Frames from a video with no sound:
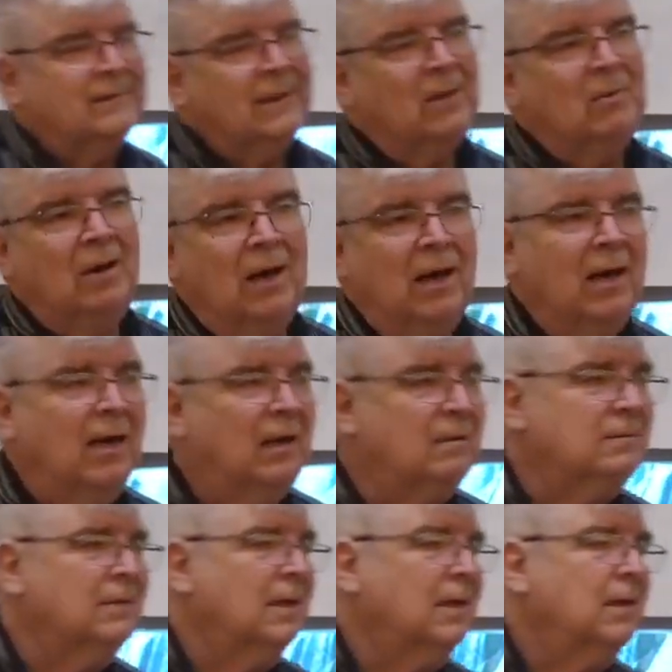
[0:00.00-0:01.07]
and say,
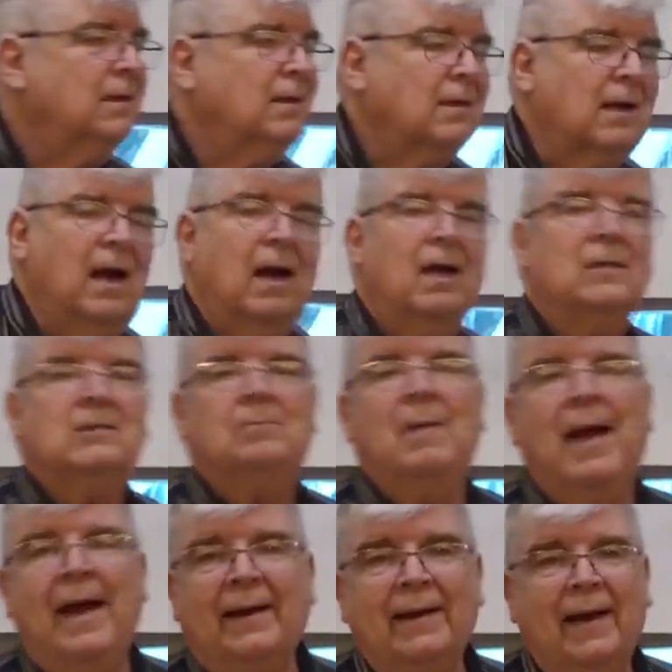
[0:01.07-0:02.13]
Well, God's
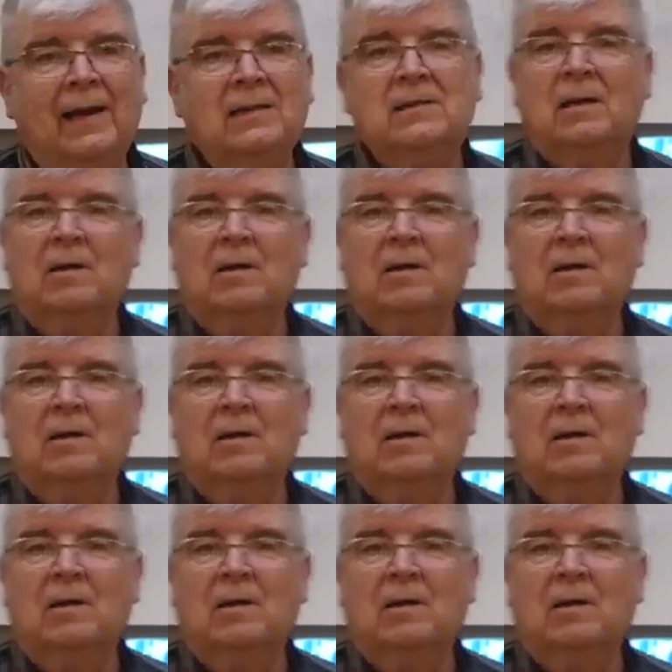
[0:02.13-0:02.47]
mad at us.